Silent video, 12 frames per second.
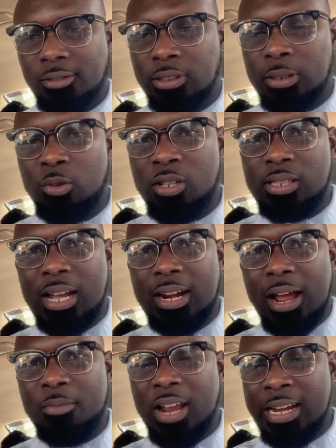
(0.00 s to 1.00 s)
na mo
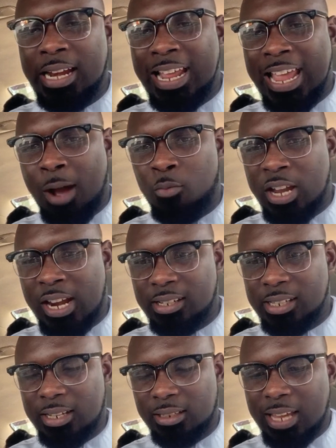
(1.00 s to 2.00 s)
Instagram na de na ya mo ye no
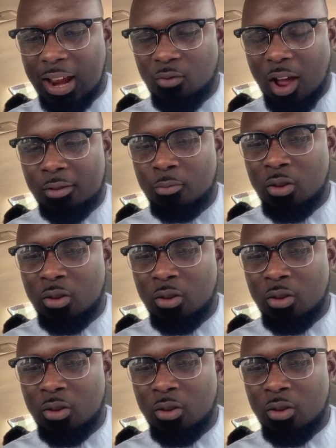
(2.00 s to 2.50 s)
say no an